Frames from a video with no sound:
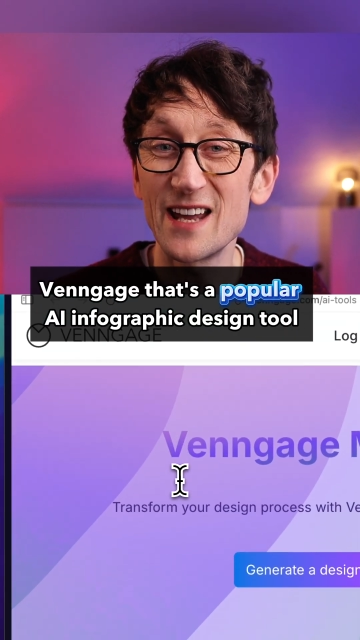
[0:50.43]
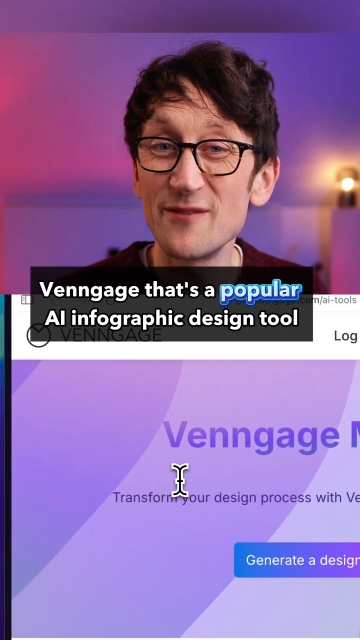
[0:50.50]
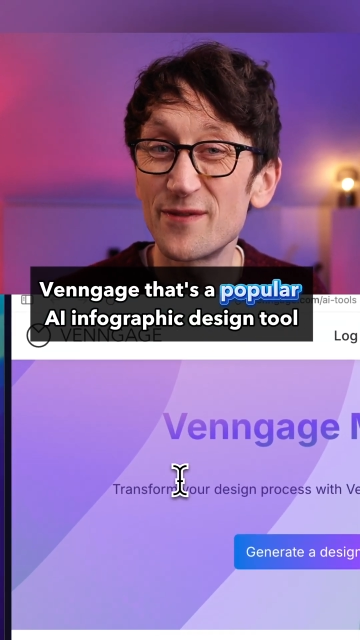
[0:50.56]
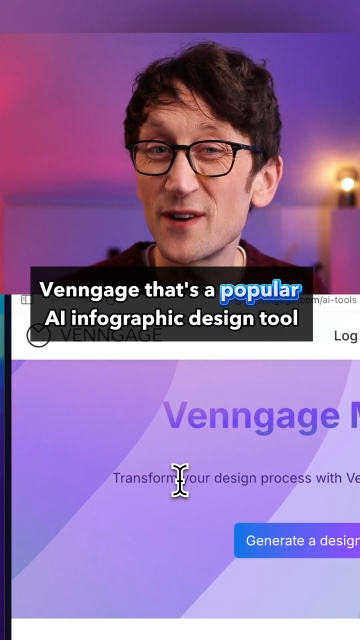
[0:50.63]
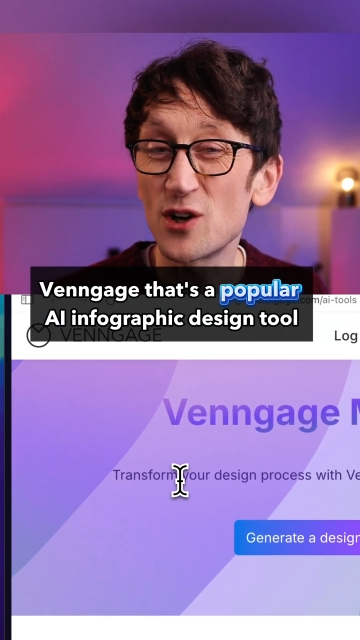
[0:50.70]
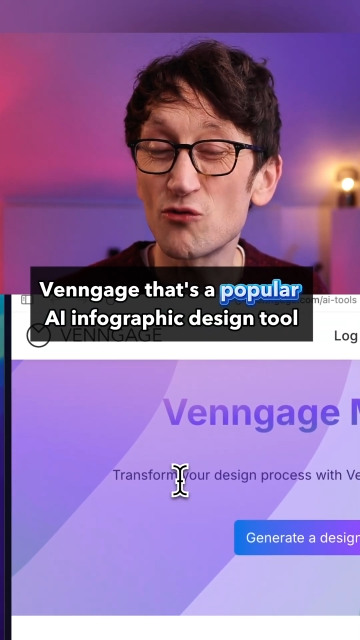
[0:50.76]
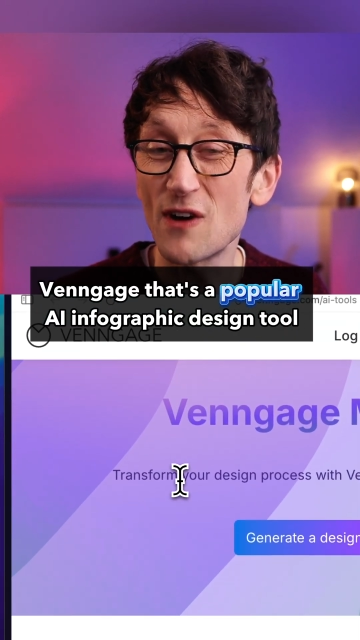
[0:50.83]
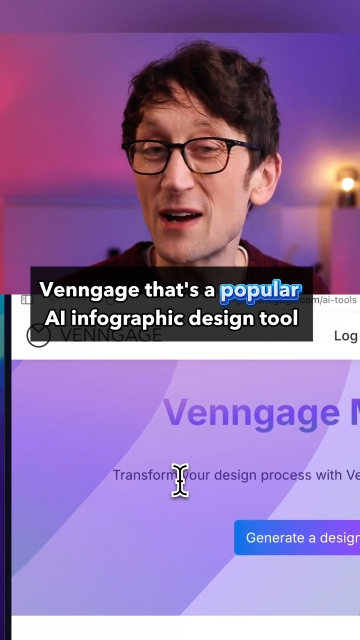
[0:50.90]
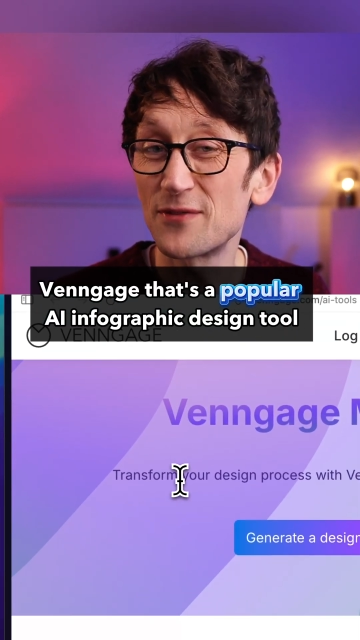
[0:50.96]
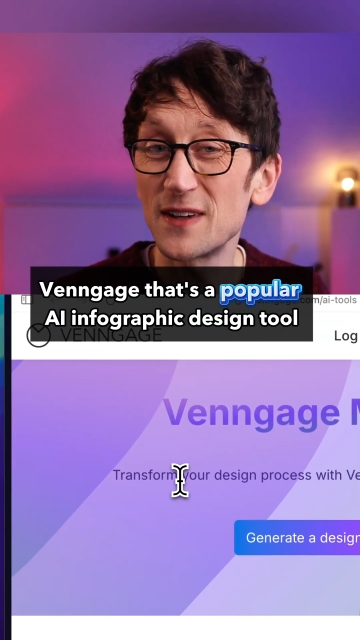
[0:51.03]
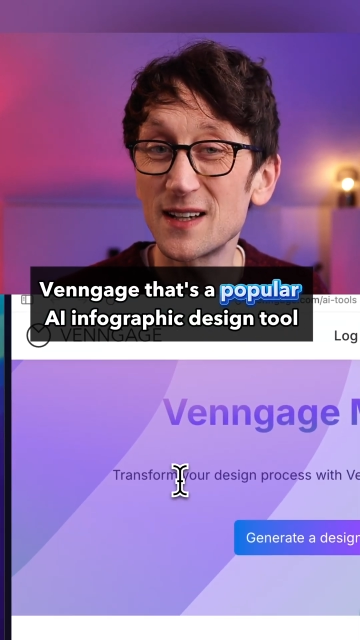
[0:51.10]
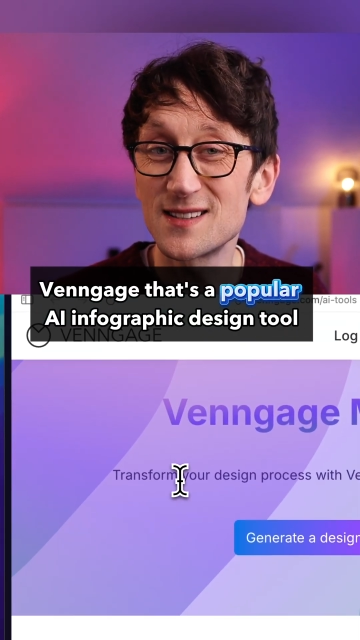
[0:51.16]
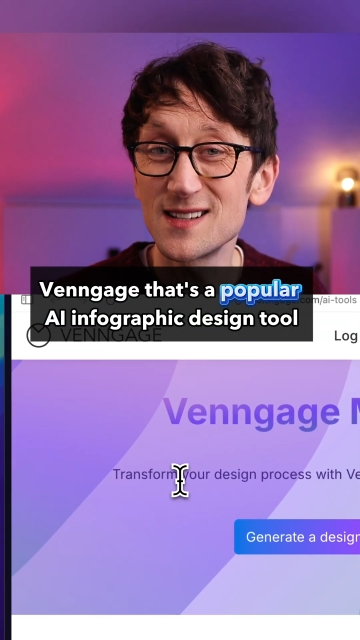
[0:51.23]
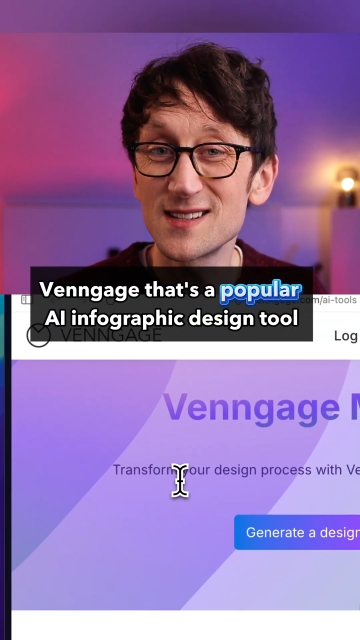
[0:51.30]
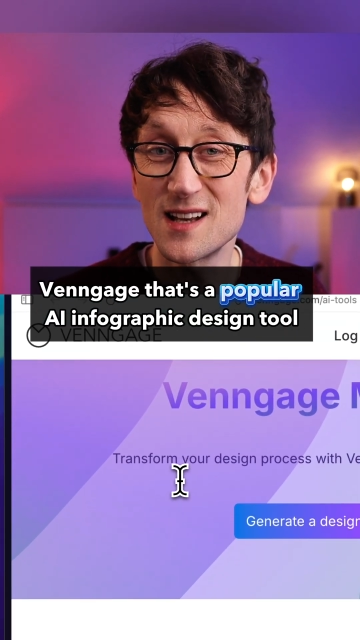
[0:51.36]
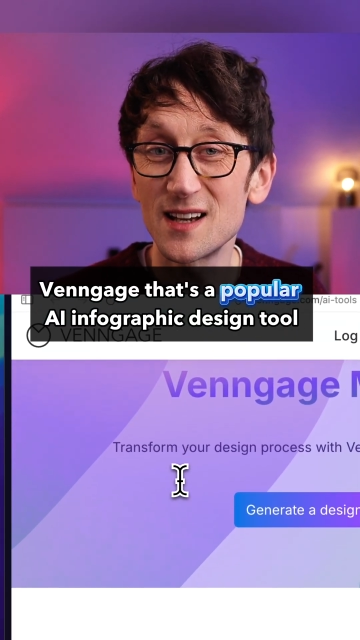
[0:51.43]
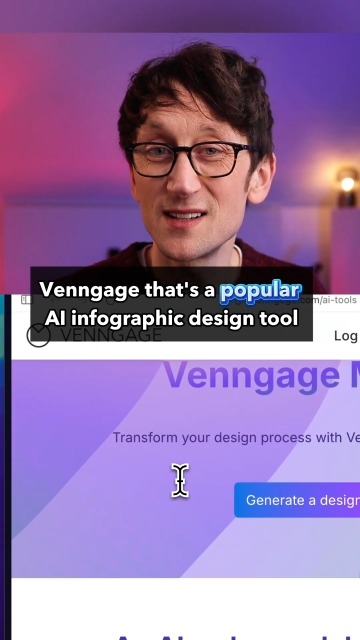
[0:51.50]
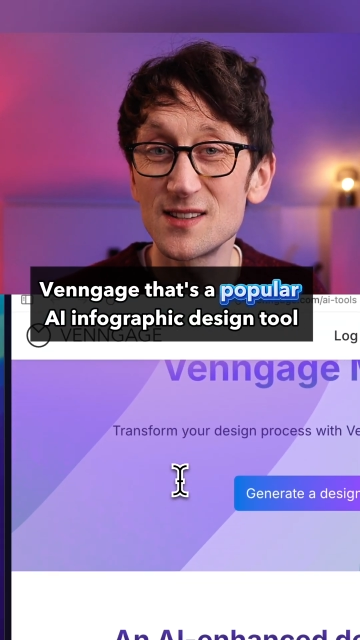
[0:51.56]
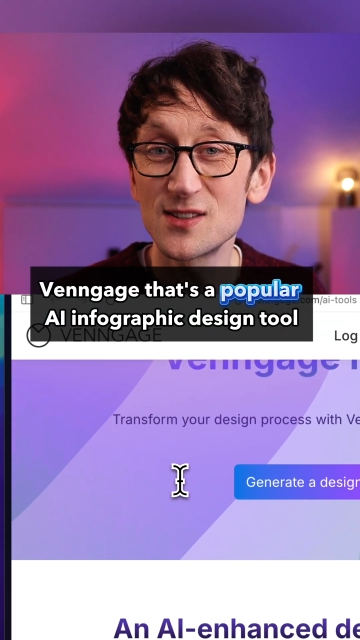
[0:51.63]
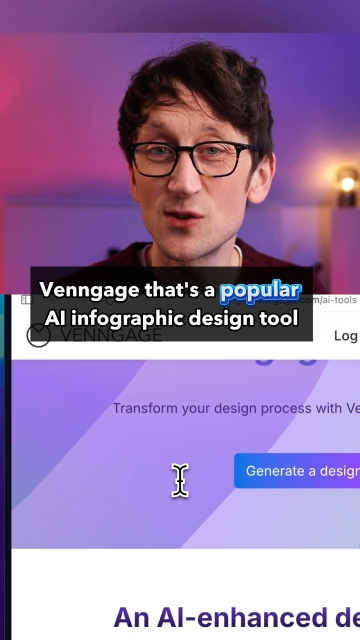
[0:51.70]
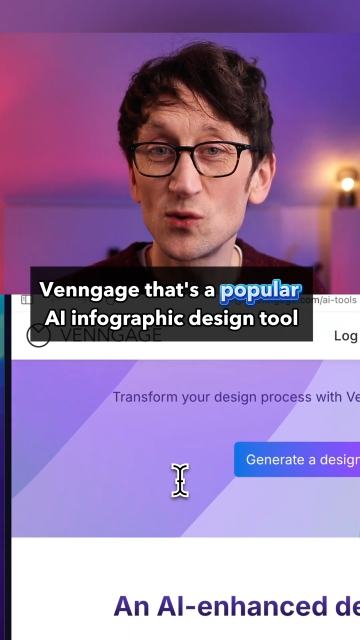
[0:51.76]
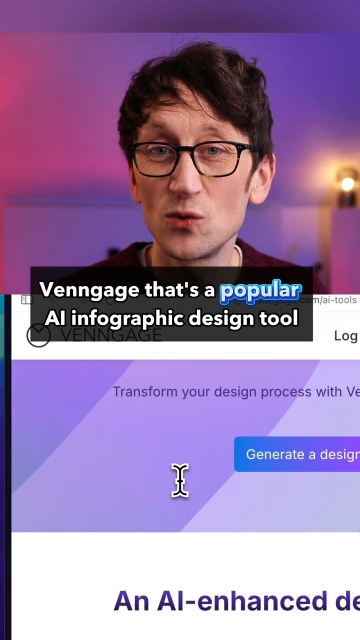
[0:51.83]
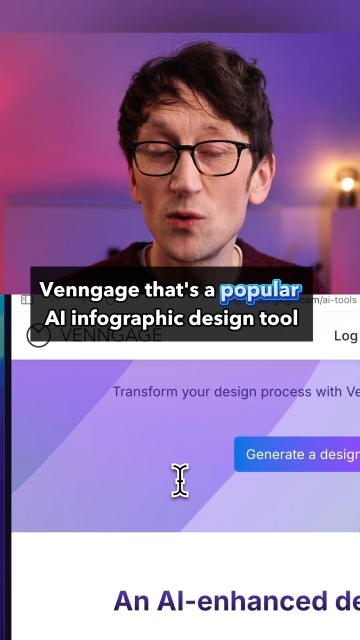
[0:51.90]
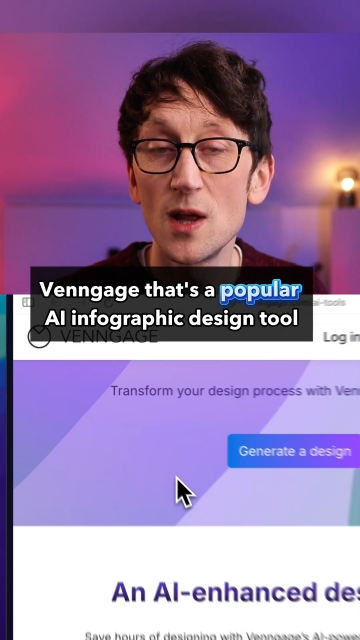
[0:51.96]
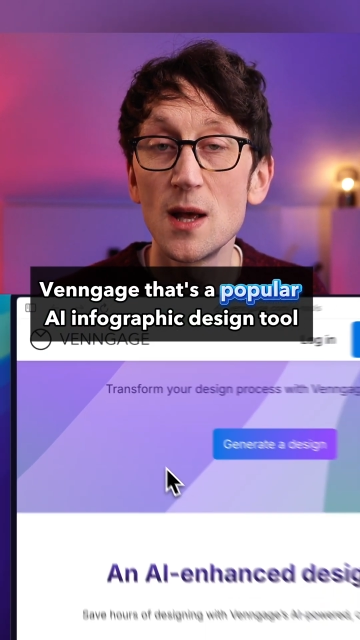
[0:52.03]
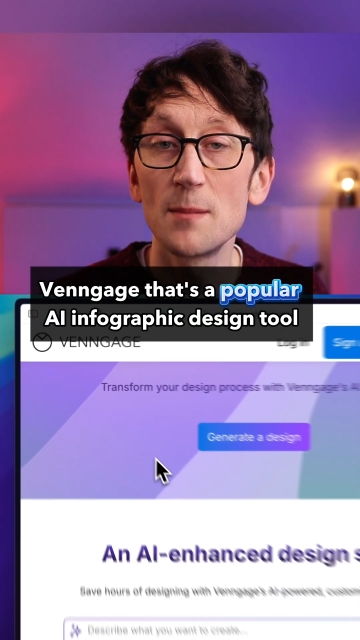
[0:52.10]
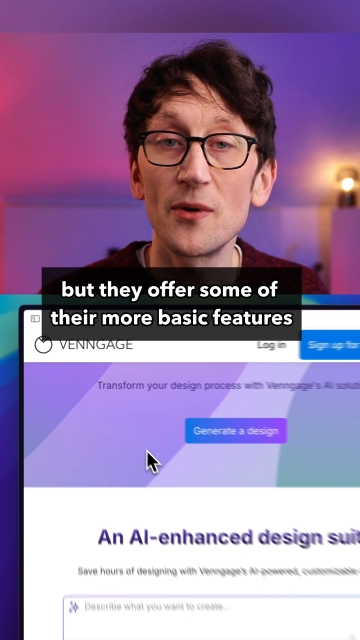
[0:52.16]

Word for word: infographic design tool,